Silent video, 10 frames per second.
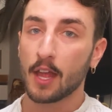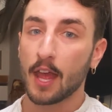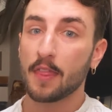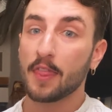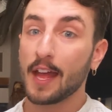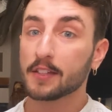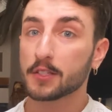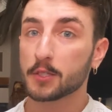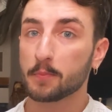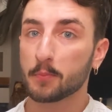and
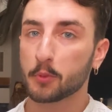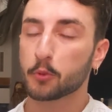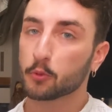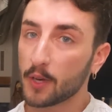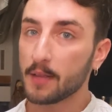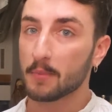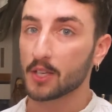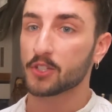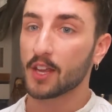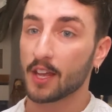that's pretty
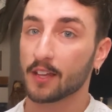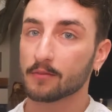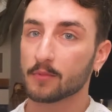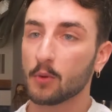much it.